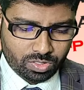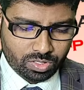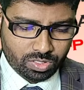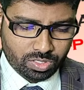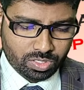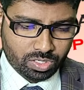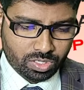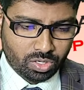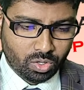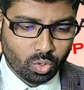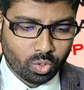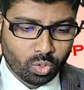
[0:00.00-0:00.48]

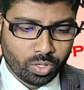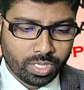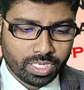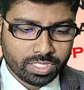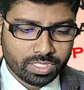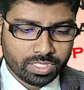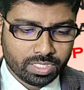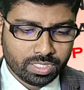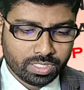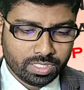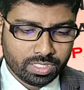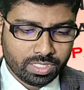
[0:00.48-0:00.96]

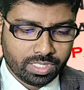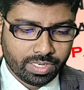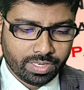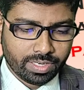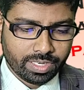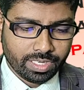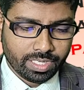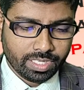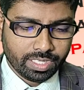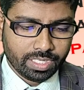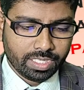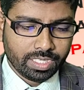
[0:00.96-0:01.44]
Location
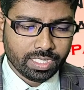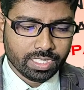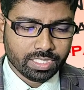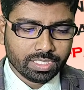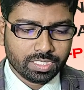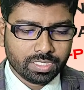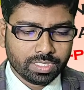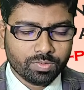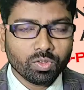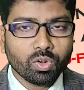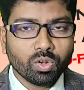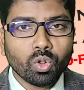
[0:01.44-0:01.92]
sharing.
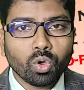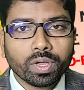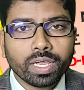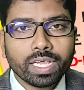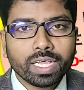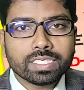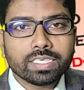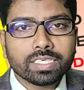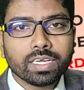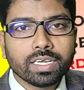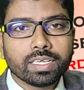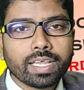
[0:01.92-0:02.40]
Yes,
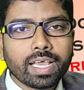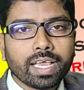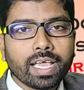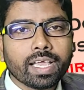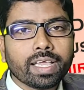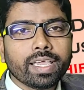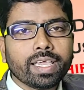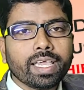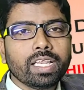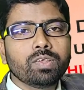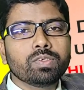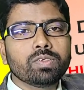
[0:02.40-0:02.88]
location
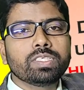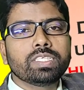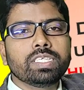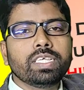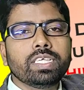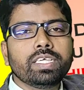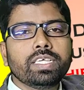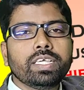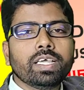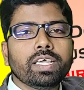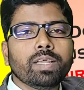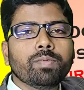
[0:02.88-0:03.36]
tag. Can you
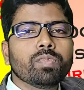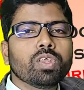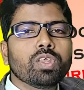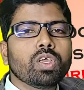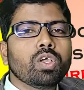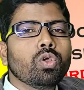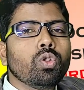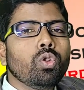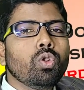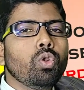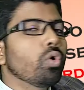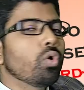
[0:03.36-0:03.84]
see here?
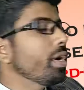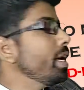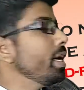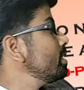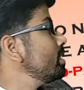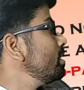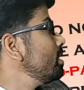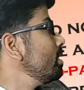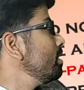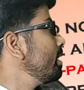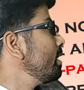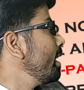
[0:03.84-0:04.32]

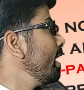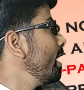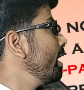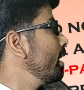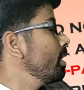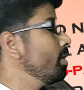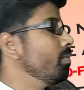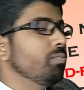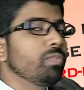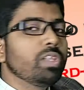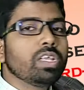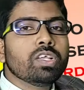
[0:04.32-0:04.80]
Location tag.
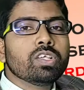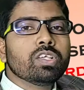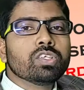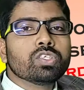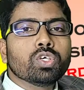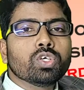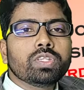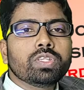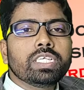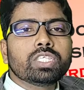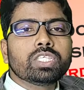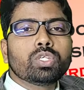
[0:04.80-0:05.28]

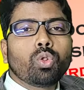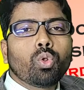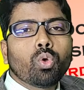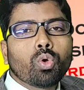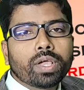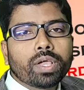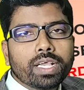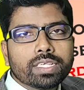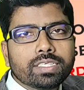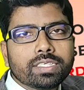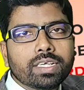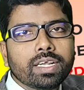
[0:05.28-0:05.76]
So this
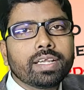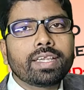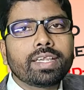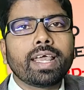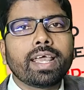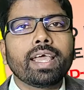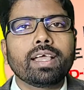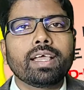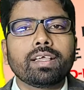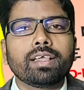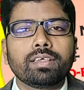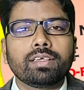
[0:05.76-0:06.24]
location
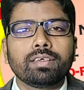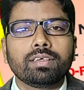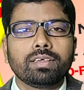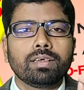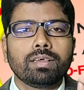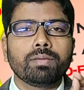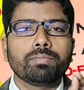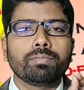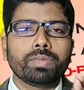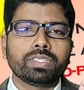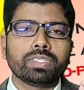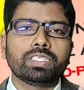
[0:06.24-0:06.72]
tag
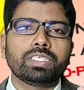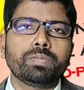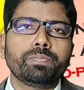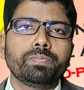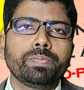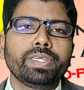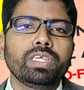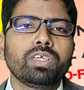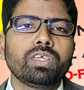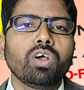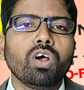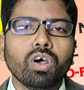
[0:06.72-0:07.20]
must
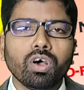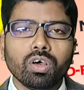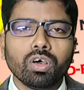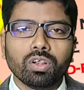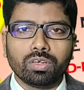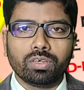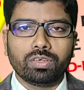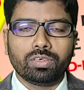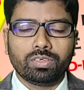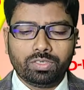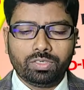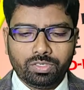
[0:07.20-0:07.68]
be
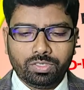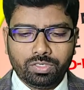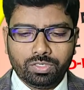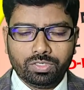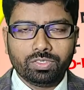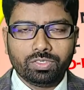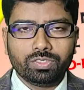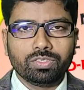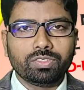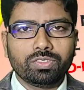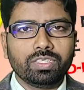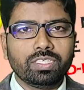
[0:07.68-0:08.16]
on.
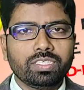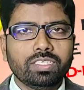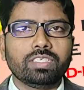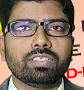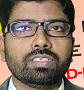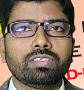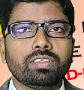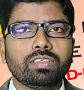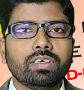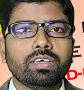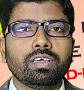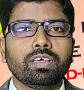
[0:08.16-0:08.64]
This
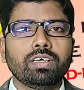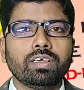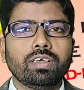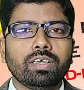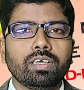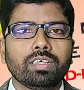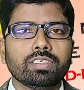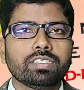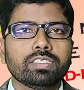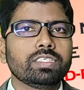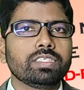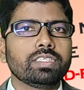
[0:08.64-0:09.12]
is the
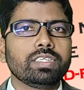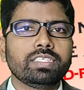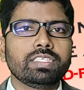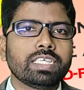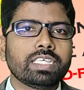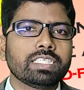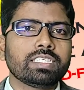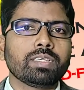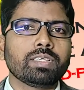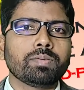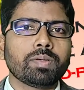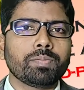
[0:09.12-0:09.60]
these
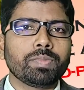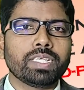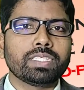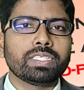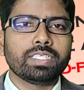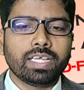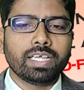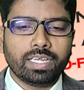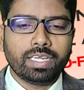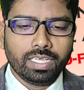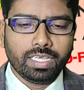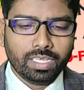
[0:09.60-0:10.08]
are some of the
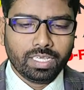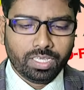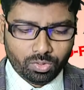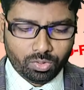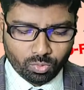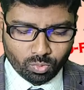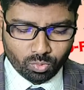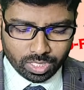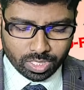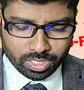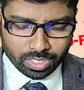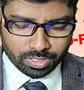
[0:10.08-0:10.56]
setting you
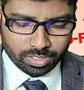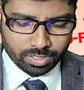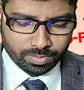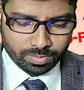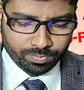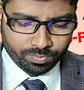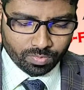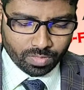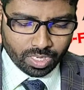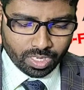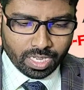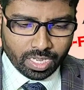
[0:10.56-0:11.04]
want.
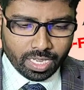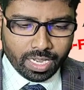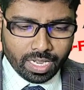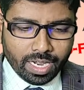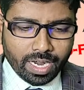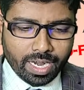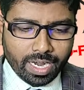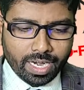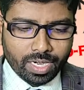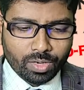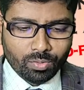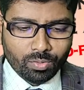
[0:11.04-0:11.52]

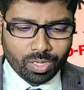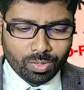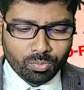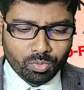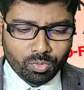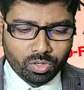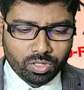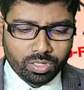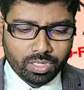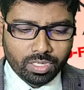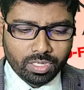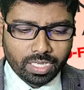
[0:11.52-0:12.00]
And one
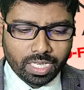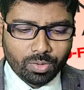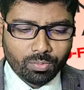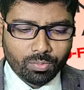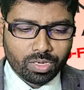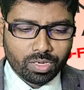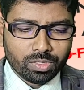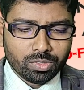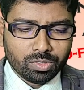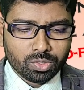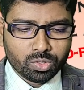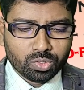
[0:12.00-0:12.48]
more thing I
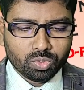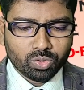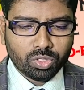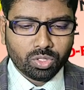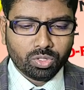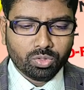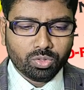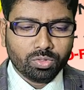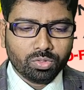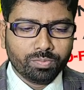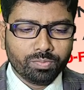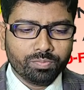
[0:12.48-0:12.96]
want to show
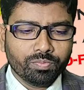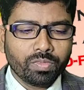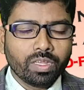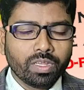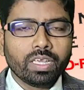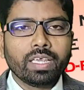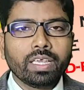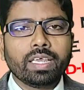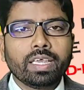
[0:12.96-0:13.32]
you.